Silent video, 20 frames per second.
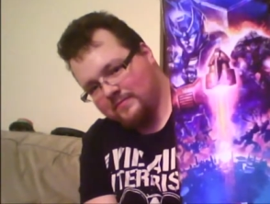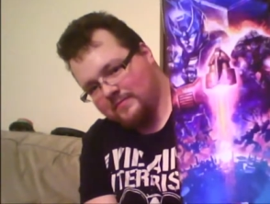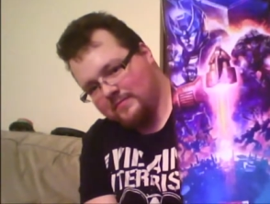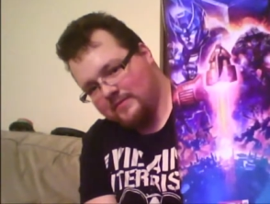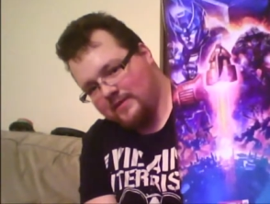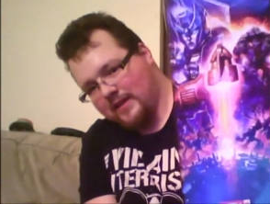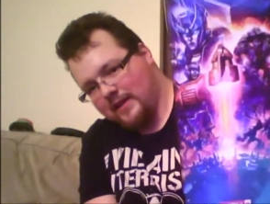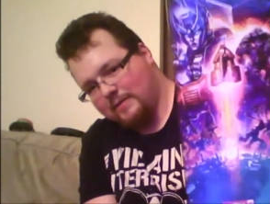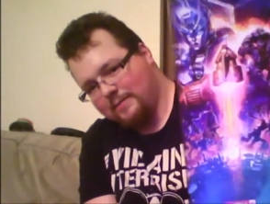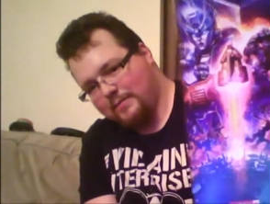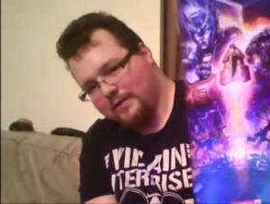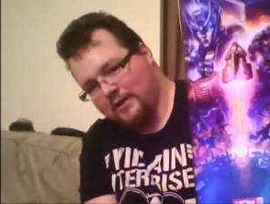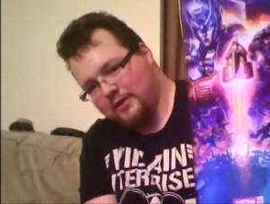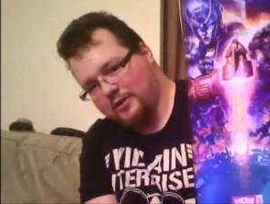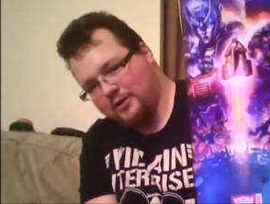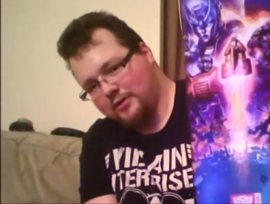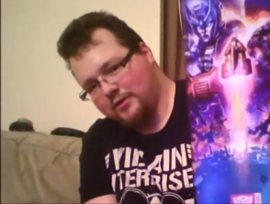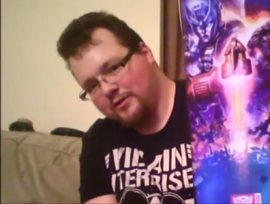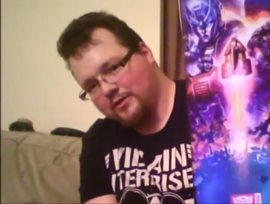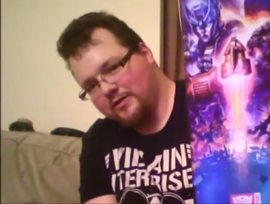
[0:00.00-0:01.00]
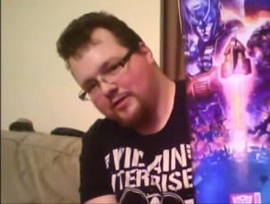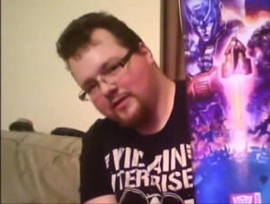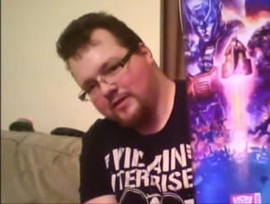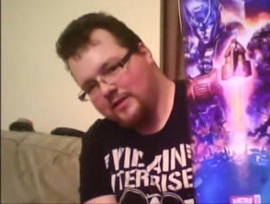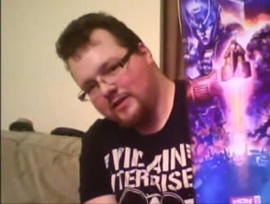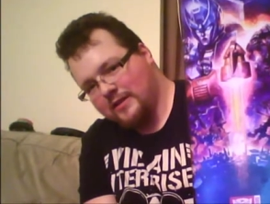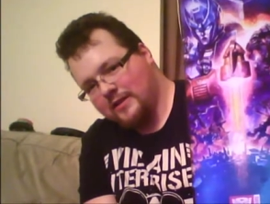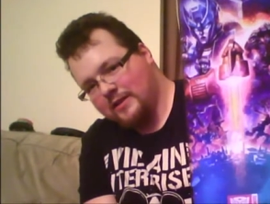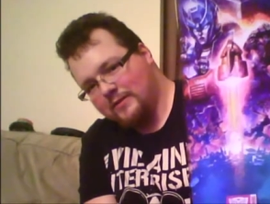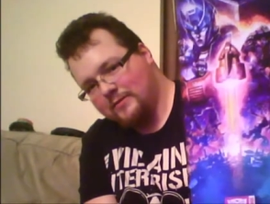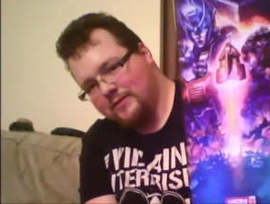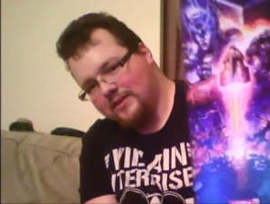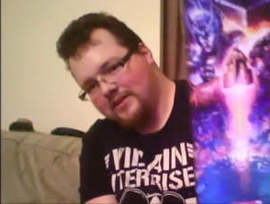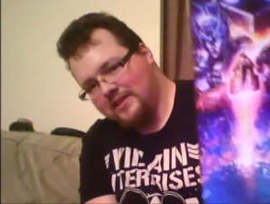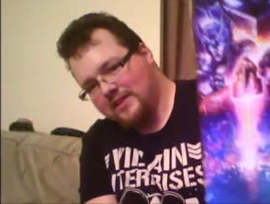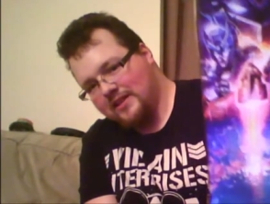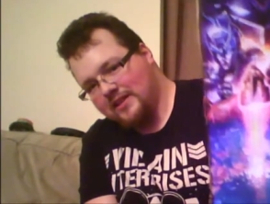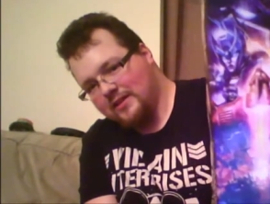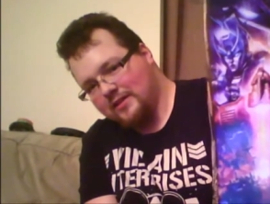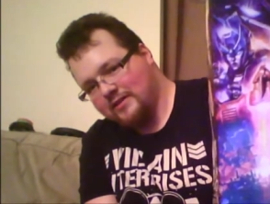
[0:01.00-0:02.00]
that picture we
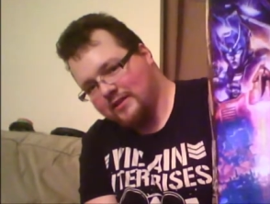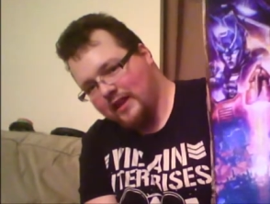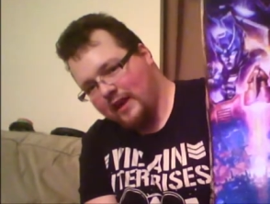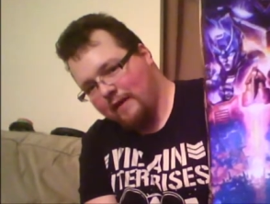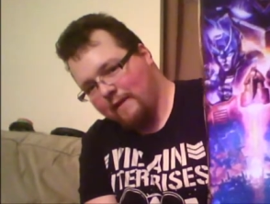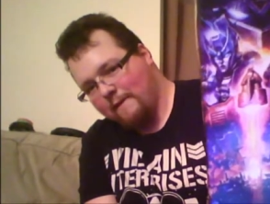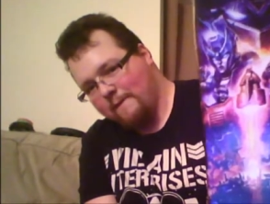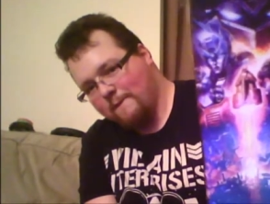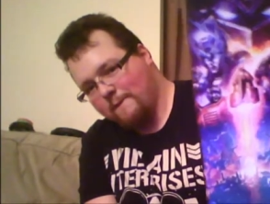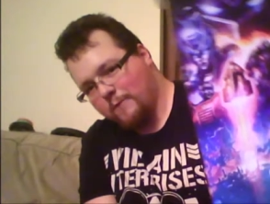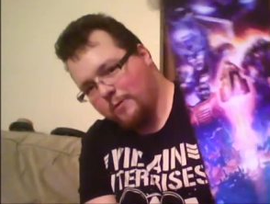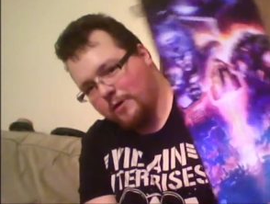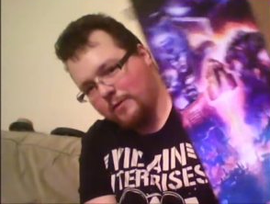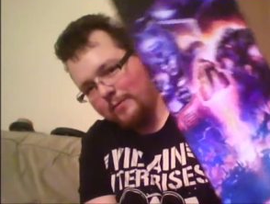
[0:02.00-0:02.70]
see on every